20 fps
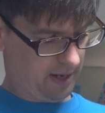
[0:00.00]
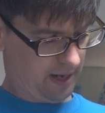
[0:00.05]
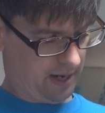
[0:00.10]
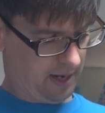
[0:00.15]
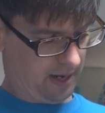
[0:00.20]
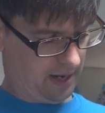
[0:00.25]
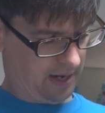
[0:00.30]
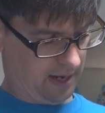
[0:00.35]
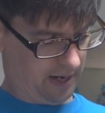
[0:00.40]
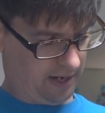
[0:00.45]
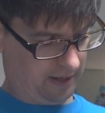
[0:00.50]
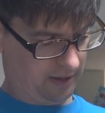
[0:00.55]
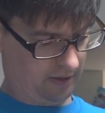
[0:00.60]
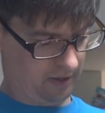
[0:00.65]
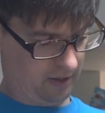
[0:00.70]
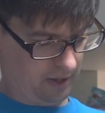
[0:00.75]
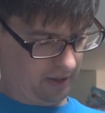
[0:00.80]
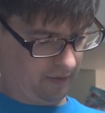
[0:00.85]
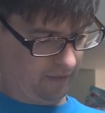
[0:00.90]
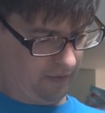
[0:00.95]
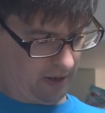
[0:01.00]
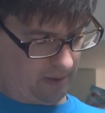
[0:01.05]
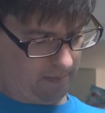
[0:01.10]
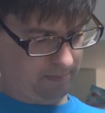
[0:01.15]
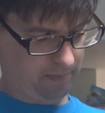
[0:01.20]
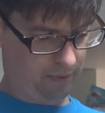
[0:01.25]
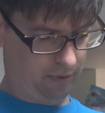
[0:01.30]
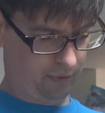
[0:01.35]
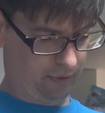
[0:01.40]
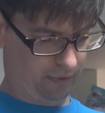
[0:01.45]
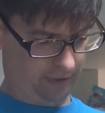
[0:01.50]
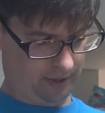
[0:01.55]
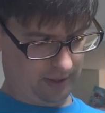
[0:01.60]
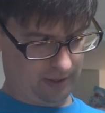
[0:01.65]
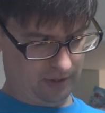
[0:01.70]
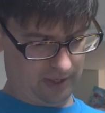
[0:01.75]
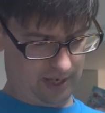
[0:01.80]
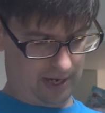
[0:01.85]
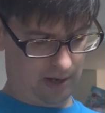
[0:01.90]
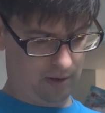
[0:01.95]
And if I pull
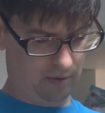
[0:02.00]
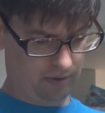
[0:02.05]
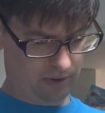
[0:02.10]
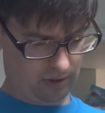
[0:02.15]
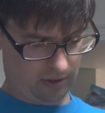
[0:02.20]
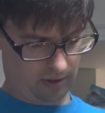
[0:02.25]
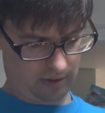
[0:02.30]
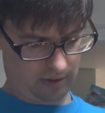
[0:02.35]
this out,